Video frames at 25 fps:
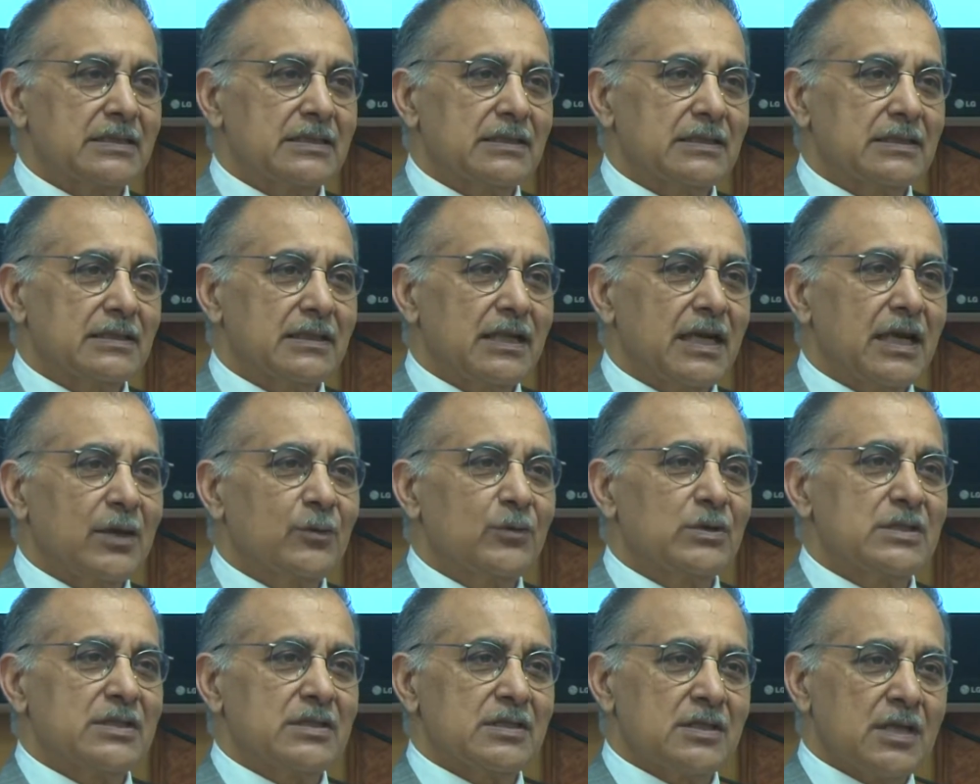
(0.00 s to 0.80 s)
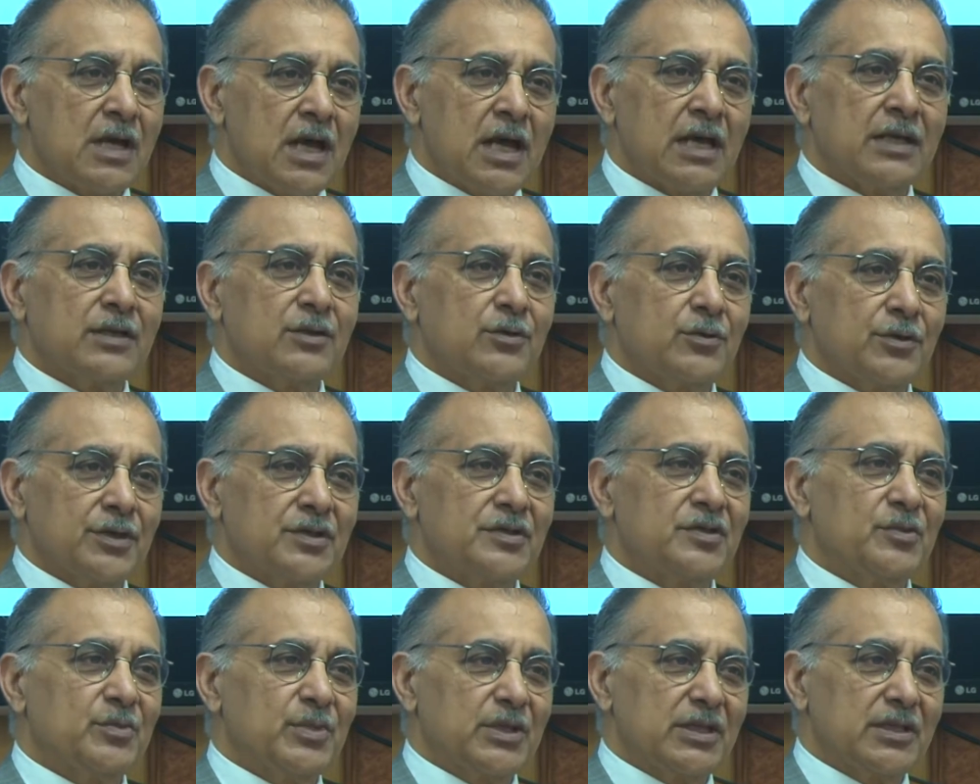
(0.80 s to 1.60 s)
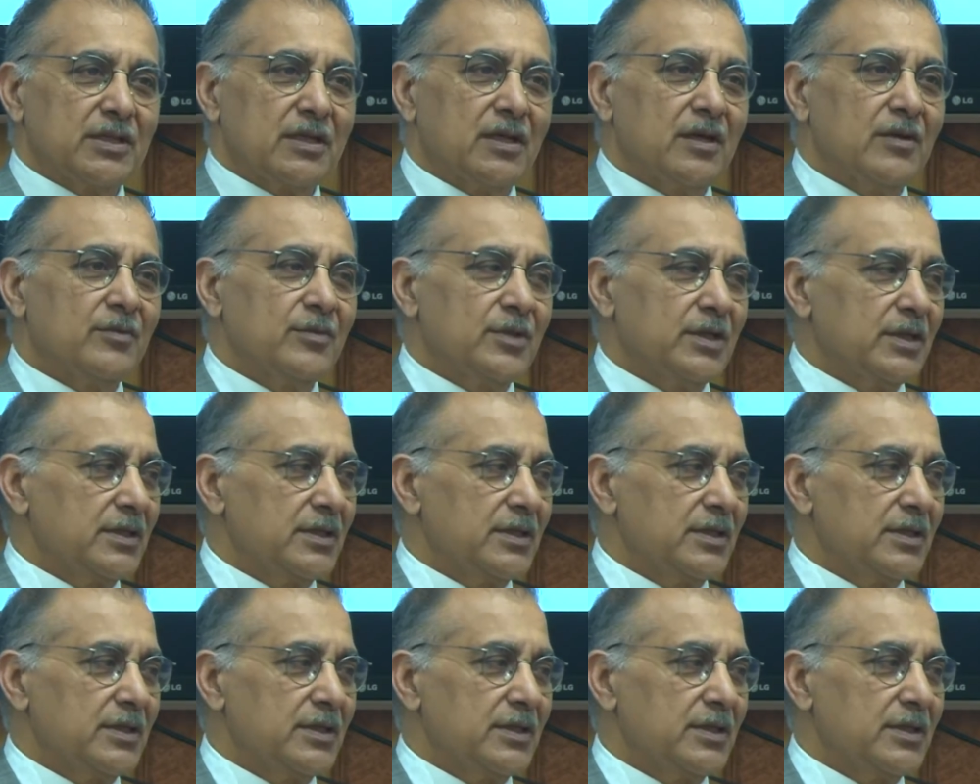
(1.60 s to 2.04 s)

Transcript: I was not going to become